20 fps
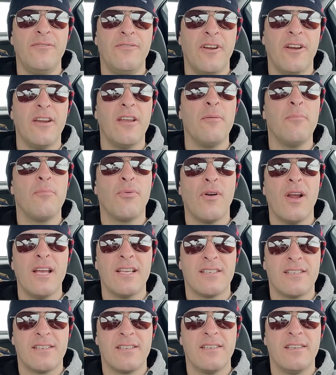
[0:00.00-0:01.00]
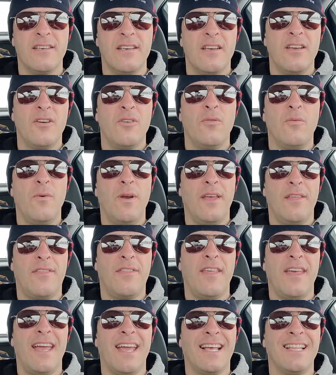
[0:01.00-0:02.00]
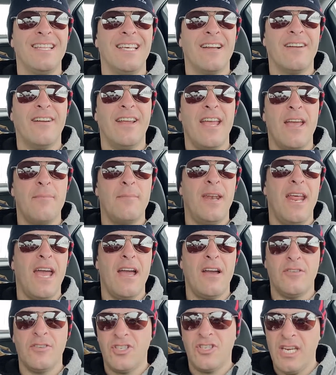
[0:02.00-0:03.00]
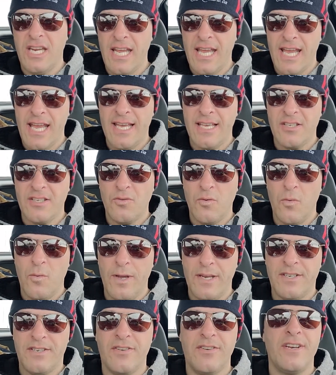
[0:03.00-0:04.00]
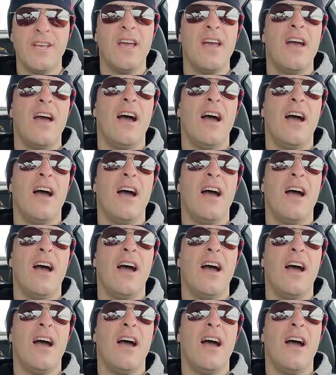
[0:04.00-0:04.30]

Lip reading: Very impressed with Aglaire AM and how she has wintered.